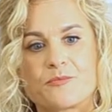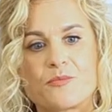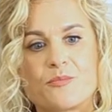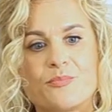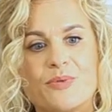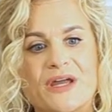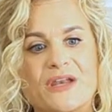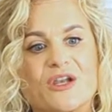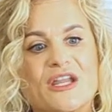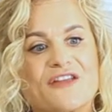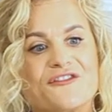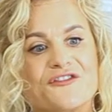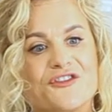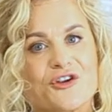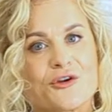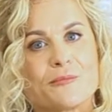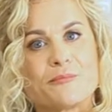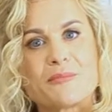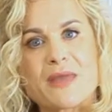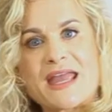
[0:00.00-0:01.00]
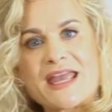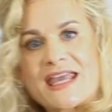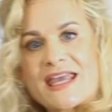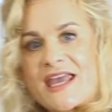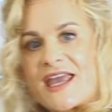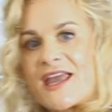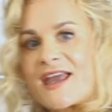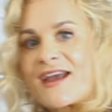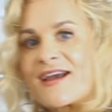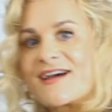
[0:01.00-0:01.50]
But if you're
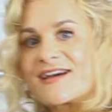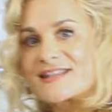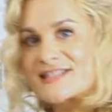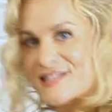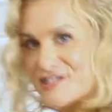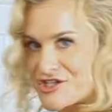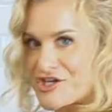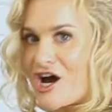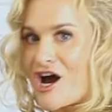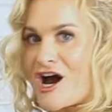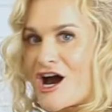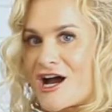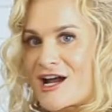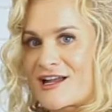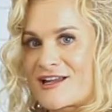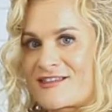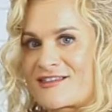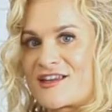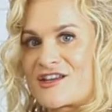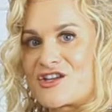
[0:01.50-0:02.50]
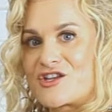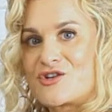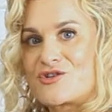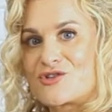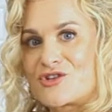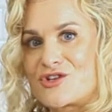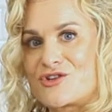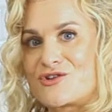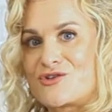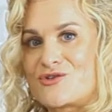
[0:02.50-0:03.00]
making a stock that you
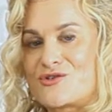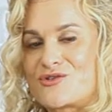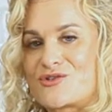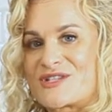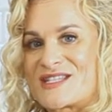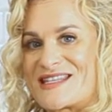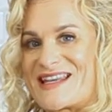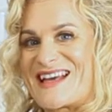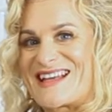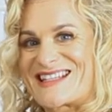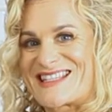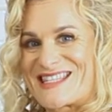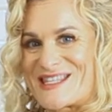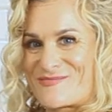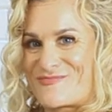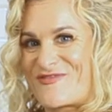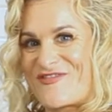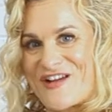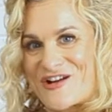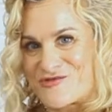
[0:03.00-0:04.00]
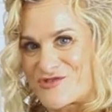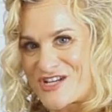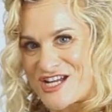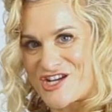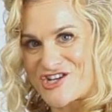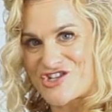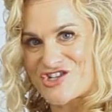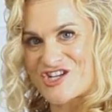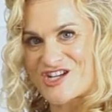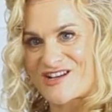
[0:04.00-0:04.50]
use as the
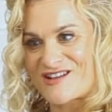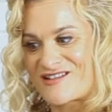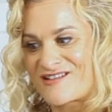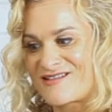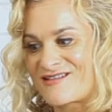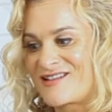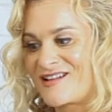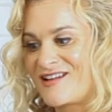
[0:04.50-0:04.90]
foundation